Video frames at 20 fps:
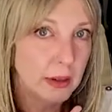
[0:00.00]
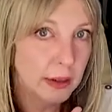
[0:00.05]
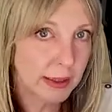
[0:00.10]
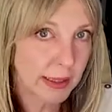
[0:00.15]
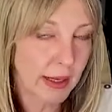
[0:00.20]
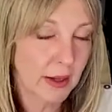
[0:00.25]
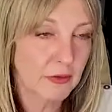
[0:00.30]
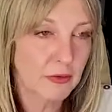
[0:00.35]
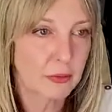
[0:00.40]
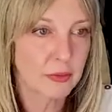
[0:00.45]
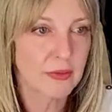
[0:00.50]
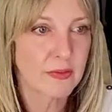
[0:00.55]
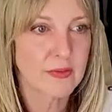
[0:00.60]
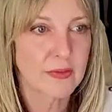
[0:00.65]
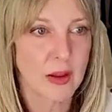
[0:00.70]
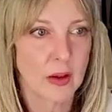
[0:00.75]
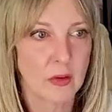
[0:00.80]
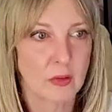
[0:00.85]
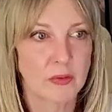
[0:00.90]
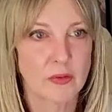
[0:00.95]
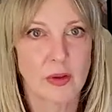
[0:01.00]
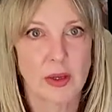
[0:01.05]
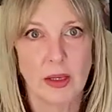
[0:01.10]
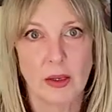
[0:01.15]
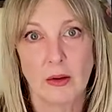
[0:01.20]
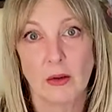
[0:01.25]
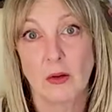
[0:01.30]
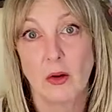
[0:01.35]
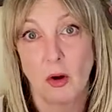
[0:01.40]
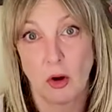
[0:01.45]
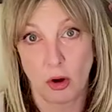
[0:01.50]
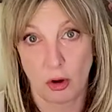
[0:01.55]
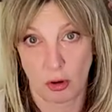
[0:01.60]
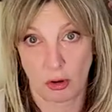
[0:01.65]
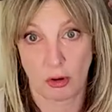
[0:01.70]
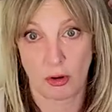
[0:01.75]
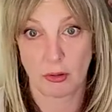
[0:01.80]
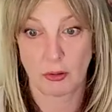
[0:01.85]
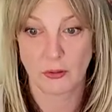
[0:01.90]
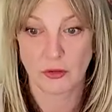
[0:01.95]
cancerous cells in
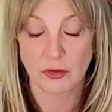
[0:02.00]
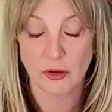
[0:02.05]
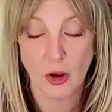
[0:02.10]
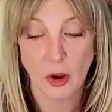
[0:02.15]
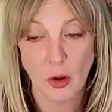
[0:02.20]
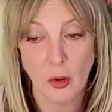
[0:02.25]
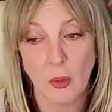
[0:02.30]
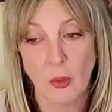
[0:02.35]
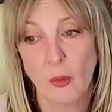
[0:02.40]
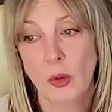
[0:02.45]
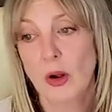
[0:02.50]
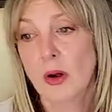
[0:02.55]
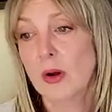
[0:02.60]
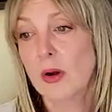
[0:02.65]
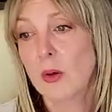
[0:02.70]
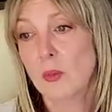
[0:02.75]
her toe,